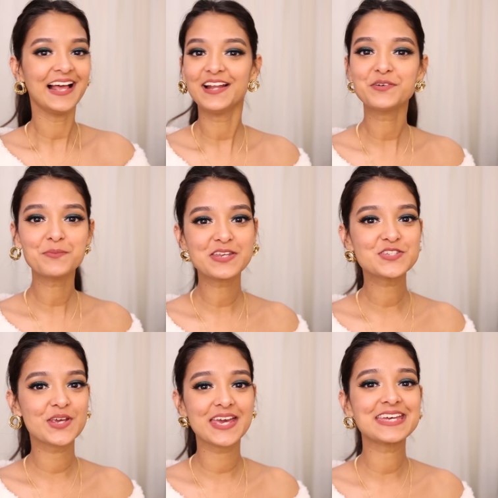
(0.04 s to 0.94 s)
Hello
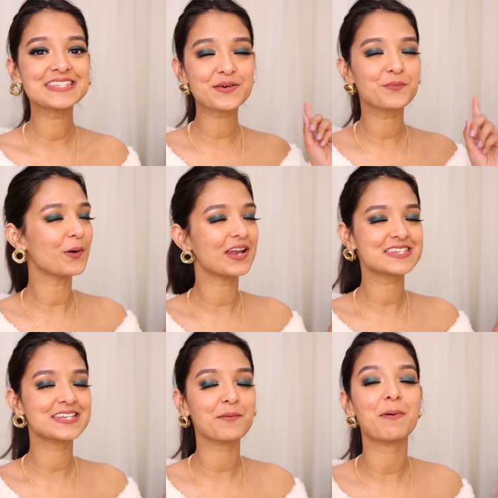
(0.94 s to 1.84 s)
munchkins, what
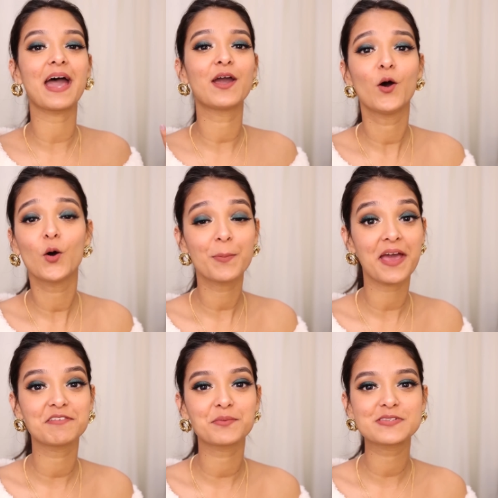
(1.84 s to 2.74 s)
is up? I hope
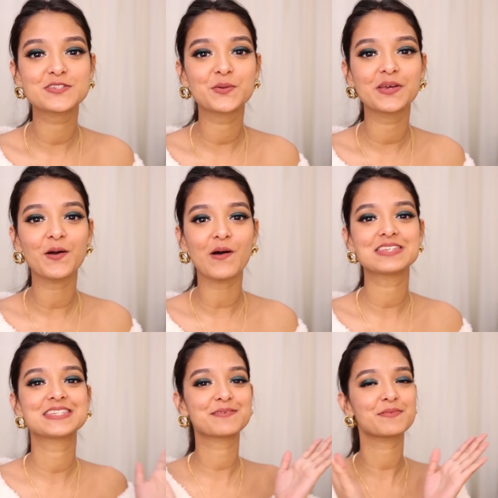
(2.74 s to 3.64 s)
everyone's doing
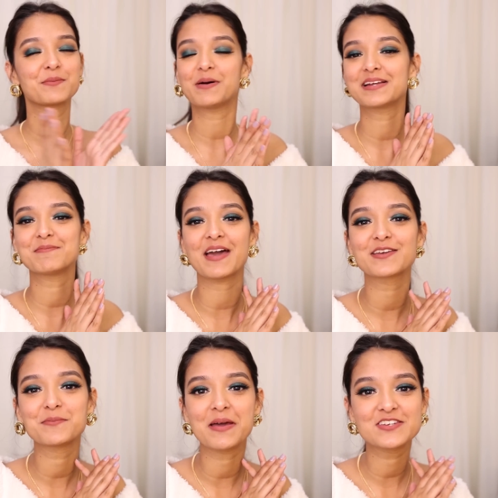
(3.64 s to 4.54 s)
awesome. Welcome
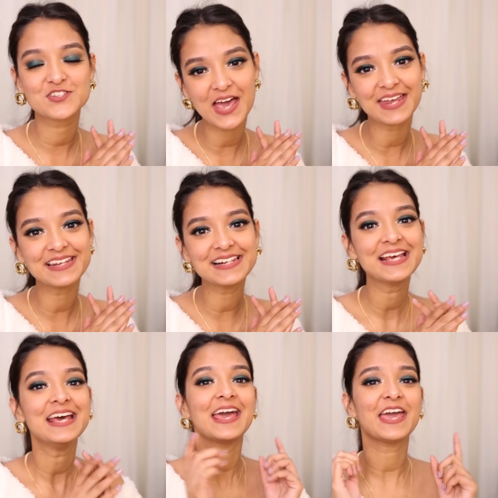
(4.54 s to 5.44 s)
back to my channel.
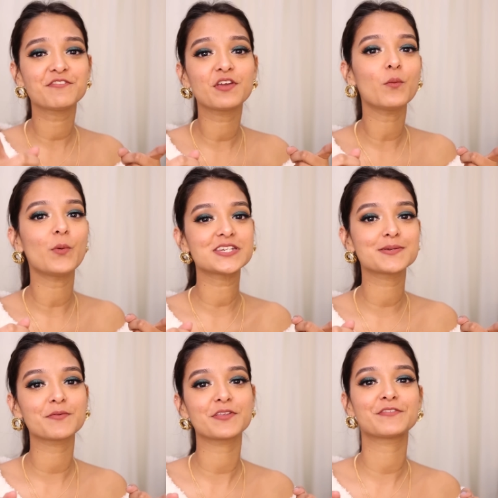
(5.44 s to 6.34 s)
If you're
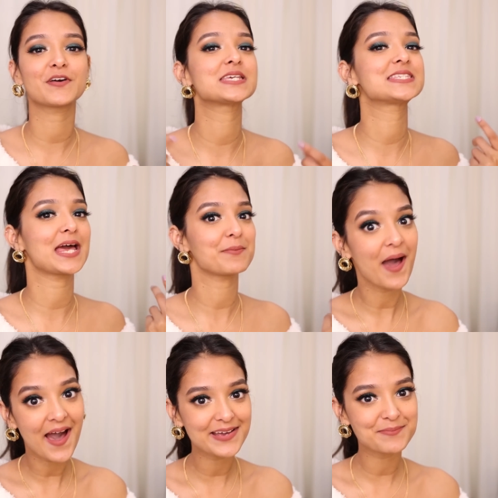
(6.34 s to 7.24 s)
watching me for the first time,
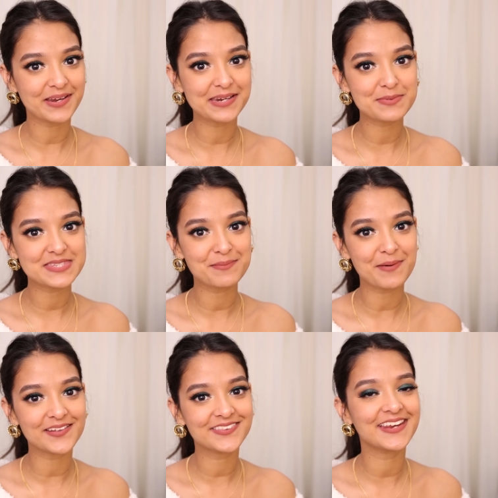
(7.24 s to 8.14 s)
hi, my name is
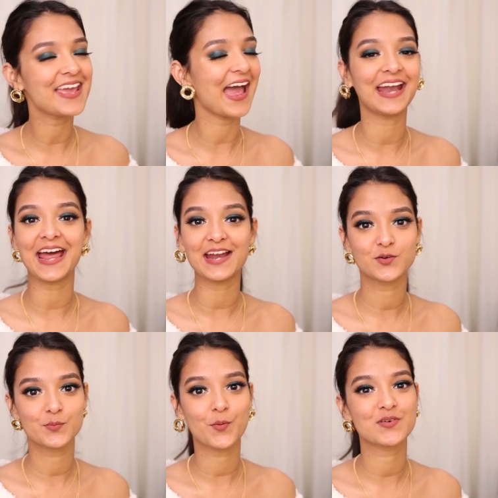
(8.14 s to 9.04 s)
Himadri and I
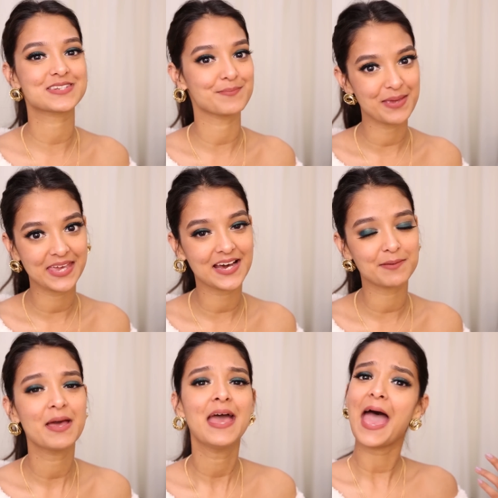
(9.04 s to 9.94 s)
do post
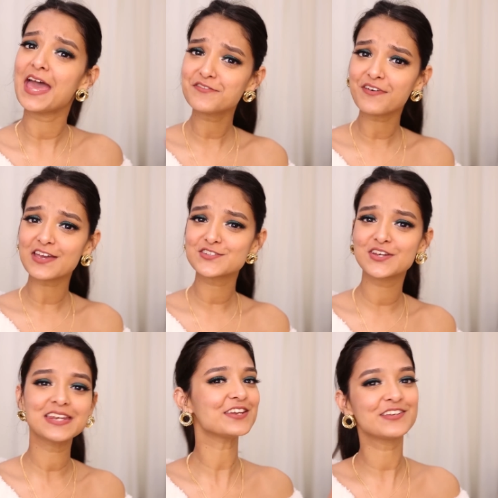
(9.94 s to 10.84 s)
makeup and
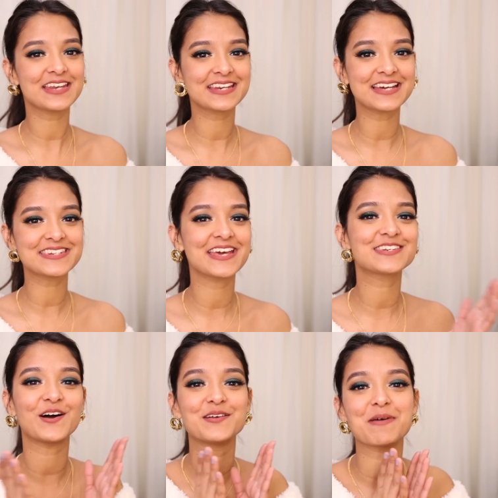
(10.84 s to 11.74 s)
fashion related
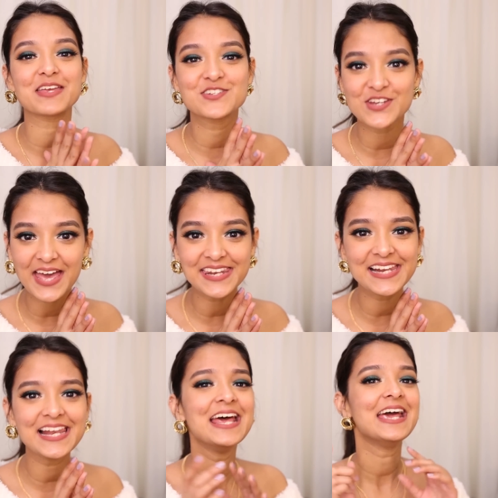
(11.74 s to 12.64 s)
content on my channel.